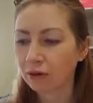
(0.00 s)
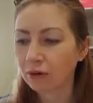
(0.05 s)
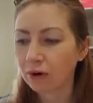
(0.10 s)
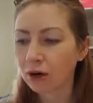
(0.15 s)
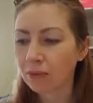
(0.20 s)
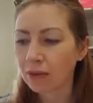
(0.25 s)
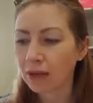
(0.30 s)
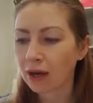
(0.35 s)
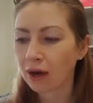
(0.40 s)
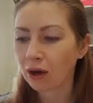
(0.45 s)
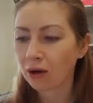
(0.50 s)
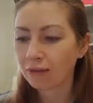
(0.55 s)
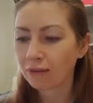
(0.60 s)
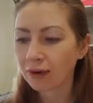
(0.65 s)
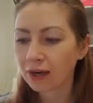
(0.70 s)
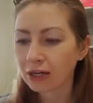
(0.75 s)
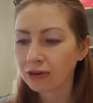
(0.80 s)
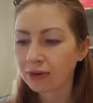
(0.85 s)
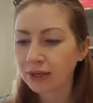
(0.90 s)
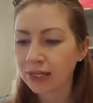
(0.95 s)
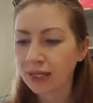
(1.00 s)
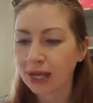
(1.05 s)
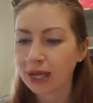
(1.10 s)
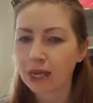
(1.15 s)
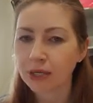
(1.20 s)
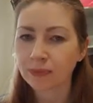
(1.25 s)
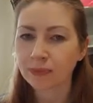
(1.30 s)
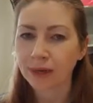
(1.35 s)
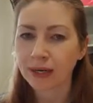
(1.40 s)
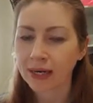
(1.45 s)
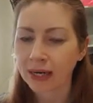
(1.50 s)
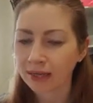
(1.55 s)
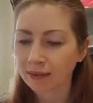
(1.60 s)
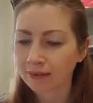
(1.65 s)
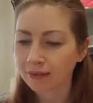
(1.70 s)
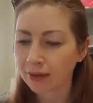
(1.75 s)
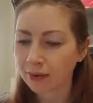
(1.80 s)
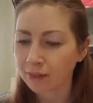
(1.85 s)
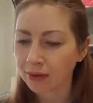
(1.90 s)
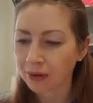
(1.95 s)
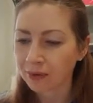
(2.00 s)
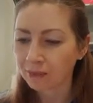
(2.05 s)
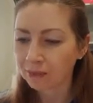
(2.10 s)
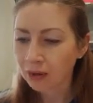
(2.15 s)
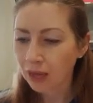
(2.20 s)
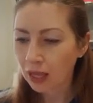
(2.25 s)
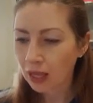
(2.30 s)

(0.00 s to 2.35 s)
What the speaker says: or I'll be halfway to engaged by next summer.